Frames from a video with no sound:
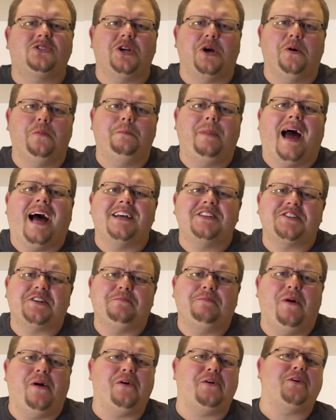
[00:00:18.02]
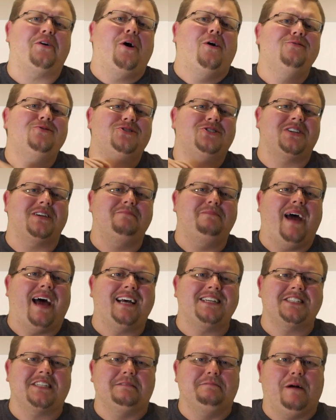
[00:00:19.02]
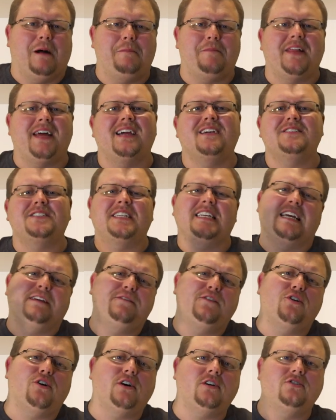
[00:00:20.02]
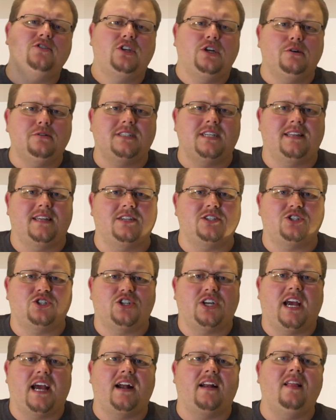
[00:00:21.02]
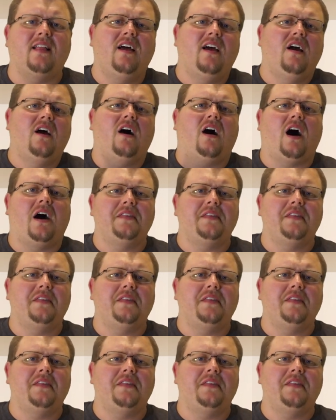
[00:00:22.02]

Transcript: So basketball coaches and basketball players, if you're new to this channel,